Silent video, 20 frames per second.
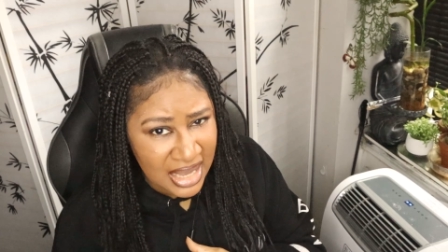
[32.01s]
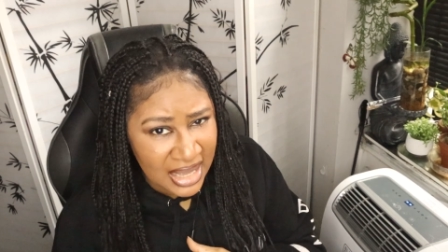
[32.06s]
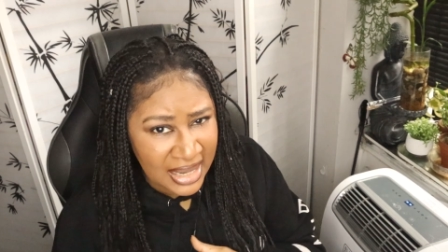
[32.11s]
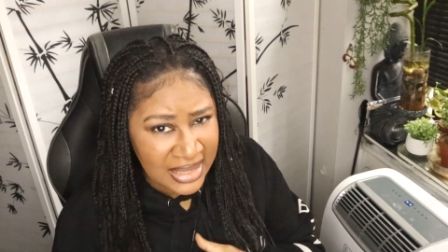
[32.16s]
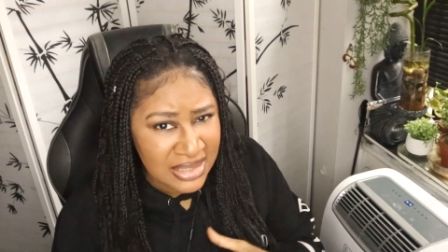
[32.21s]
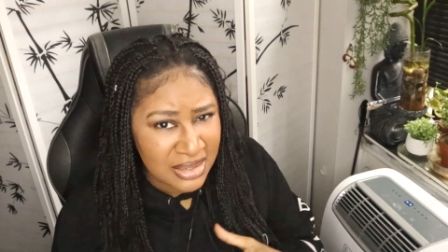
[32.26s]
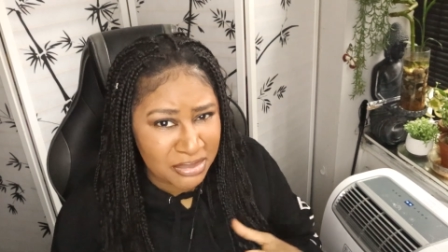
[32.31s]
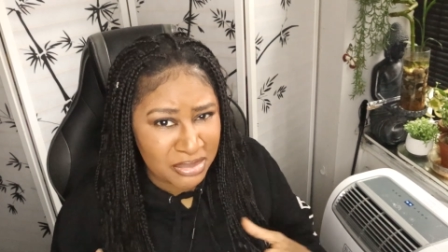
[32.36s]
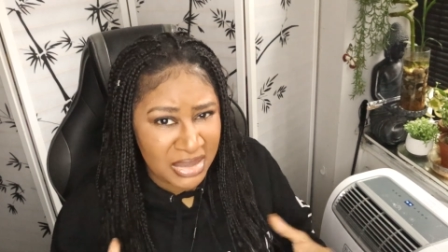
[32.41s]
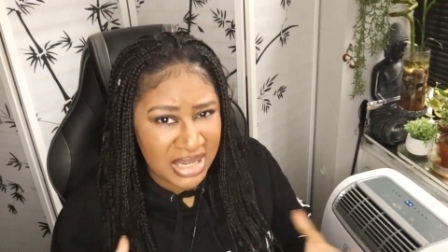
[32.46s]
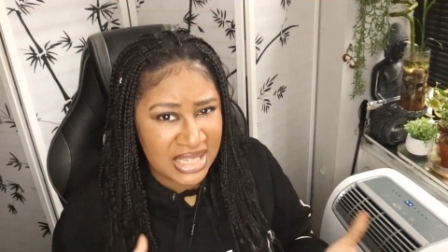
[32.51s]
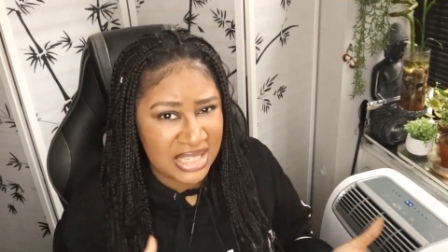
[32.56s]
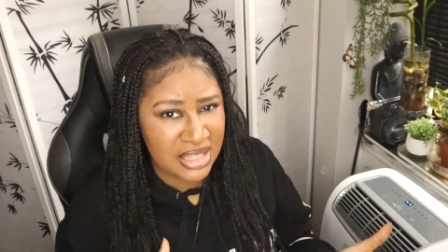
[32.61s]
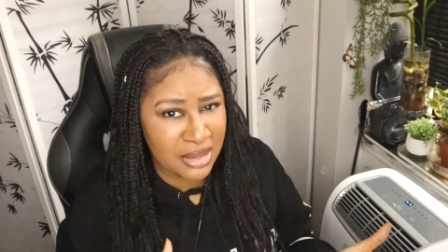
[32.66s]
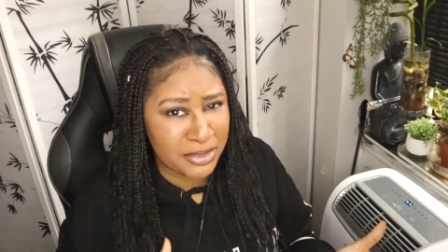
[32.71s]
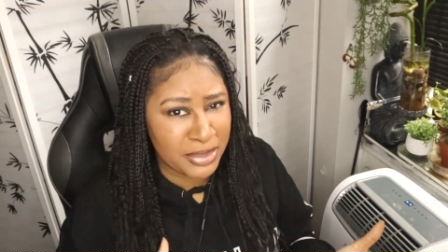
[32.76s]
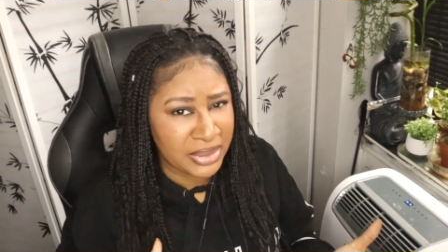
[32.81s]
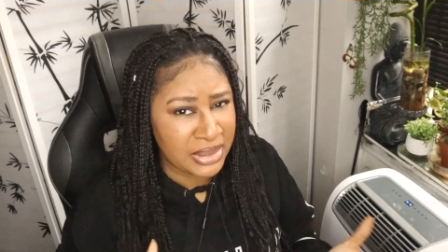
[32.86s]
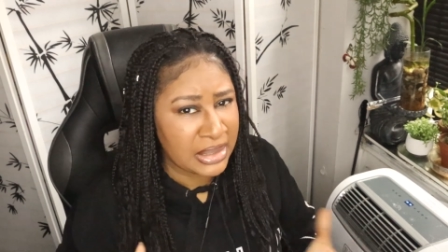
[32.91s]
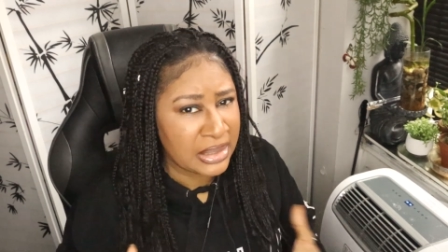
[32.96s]
I like to mix it
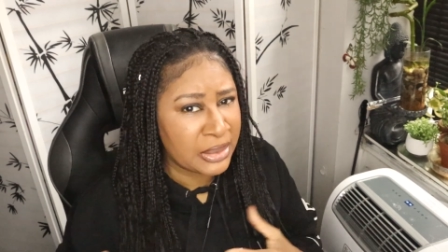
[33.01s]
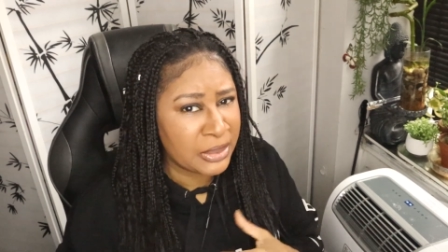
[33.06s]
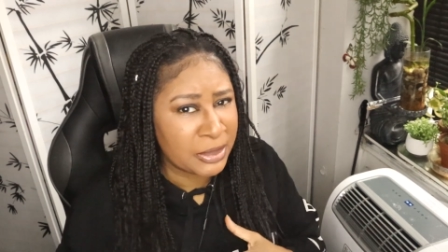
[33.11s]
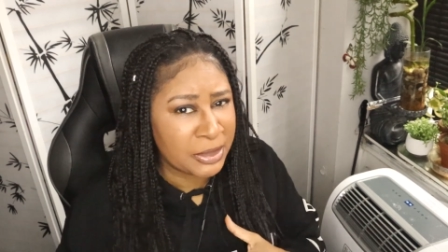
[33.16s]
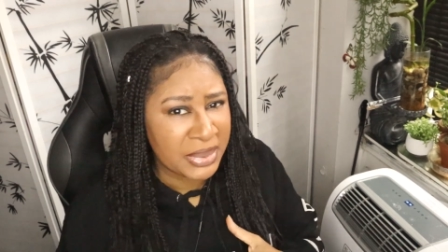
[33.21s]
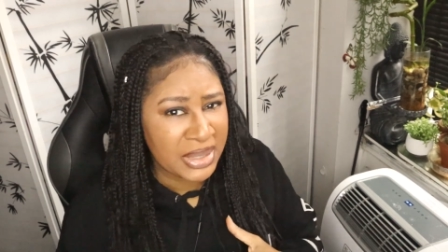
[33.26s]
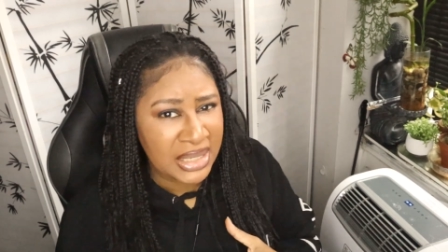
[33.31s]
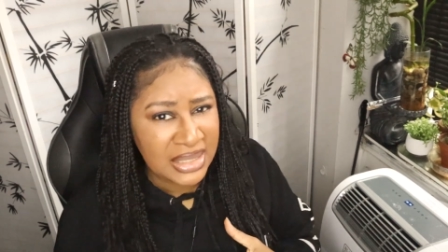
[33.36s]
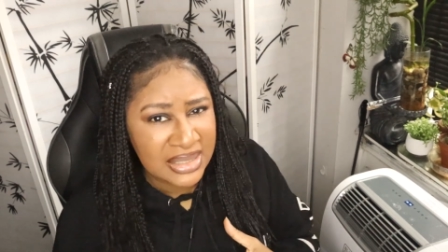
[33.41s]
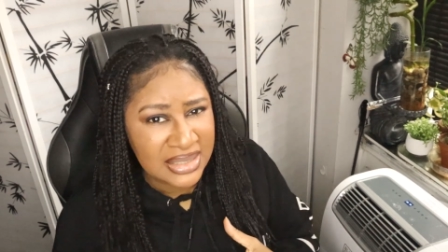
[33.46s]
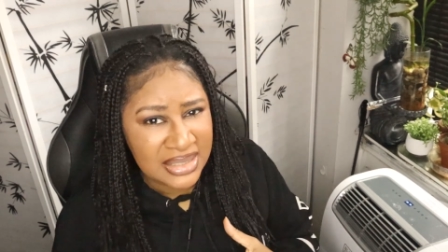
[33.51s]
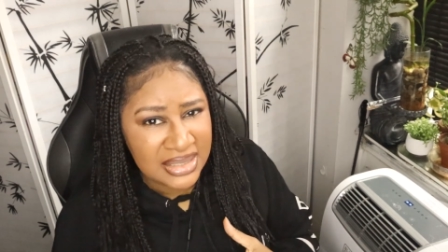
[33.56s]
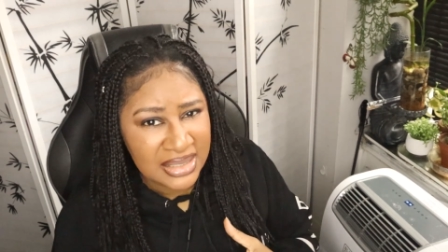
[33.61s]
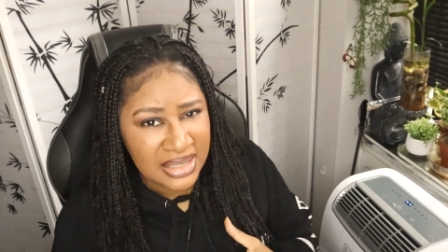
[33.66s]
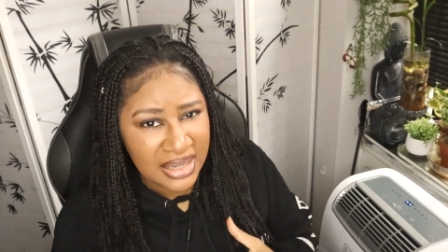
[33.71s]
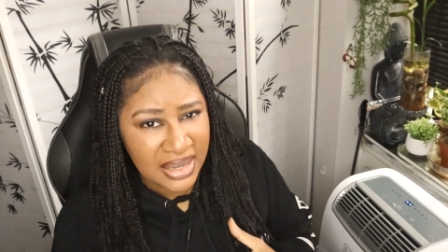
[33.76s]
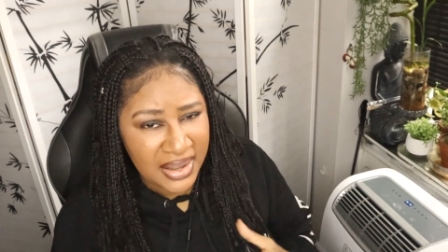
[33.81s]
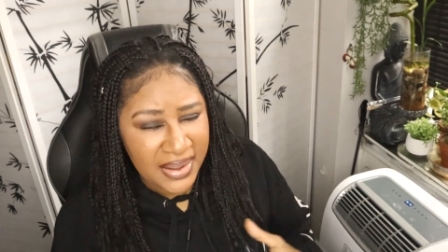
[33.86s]
up a little bit,